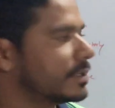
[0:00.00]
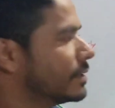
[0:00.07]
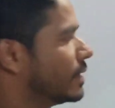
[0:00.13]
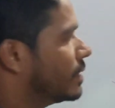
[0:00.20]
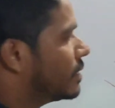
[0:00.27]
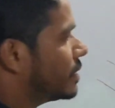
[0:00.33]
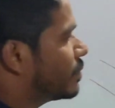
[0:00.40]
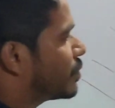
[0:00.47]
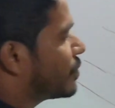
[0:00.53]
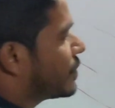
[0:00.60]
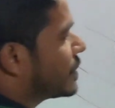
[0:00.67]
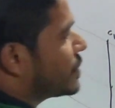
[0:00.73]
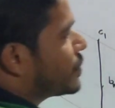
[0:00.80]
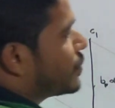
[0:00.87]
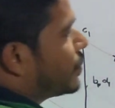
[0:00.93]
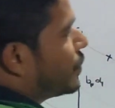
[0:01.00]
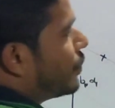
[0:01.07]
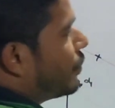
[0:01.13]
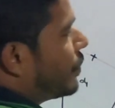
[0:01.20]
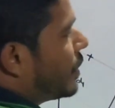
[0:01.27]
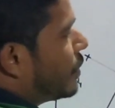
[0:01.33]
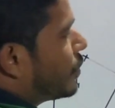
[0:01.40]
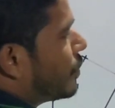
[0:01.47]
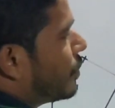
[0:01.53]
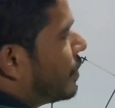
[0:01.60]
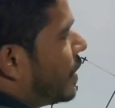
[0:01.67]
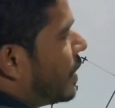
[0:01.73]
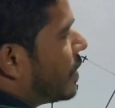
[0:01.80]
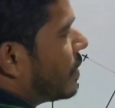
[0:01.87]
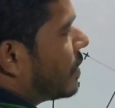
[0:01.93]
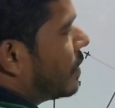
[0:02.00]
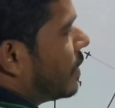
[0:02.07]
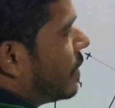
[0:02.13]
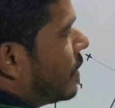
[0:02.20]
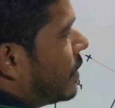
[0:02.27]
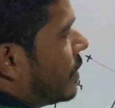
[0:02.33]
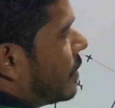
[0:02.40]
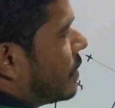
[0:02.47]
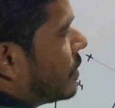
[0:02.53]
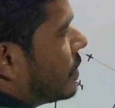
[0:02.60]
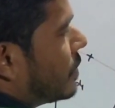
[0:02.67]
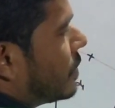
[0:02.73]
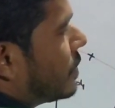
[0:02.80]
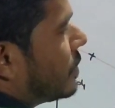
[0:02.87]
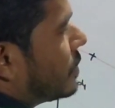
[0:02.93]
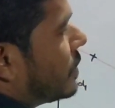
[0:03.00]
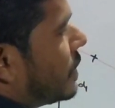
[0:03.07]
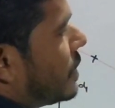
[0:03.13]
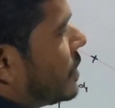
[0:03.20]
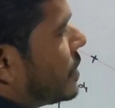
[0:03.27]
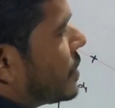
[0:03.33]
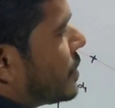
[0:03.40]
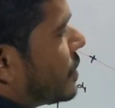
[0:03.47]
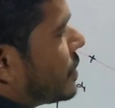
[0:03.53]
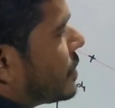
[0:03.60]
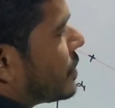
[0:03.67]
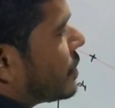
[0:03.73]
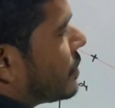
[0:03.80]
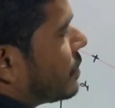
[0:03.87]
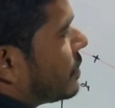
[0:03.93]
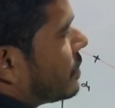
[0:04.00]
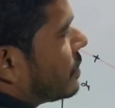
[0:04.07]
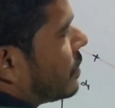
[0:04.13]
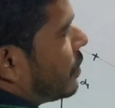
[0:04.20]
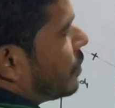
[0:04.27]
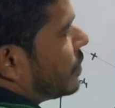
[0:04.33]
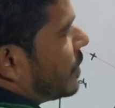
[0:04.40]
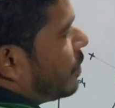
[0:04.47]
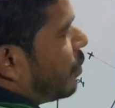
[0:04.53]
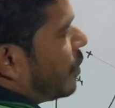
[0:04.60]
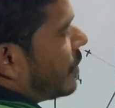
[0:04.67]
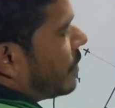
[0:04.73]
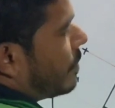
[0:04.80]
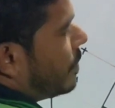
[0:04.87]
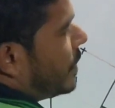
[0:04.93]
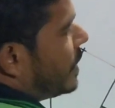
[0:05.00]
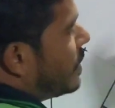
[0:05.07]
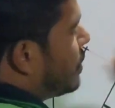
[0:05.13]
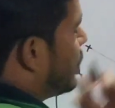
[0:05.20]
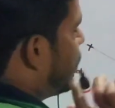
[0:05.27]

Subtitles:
Then afterwards, so we have to take the distance of the point B,